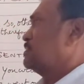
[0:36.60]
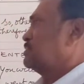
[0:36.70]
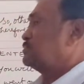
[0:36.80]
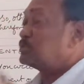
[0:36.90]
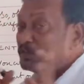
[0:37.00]

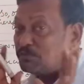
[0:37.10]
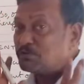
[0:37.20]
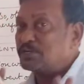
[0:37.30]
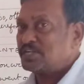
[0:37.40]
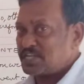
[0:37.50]
To give you
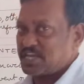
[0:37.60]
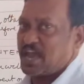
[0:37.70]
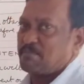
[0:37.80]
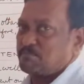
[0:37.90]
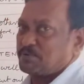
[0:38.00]
a
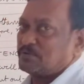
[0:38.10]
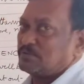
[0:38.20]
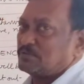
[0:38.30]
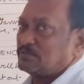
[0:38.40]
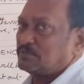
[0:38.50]
recap,
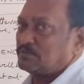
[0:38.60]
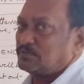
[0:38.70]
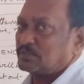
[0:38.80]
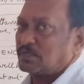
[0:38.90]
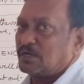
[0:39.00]

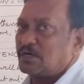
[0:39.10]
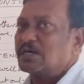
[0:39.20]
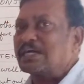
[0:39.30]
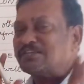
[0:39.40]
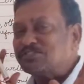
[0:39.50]
a
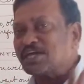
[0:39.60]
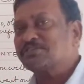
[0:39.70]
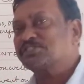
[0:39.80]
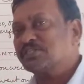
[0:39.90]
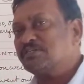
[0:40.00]

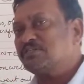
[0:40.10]
conjunction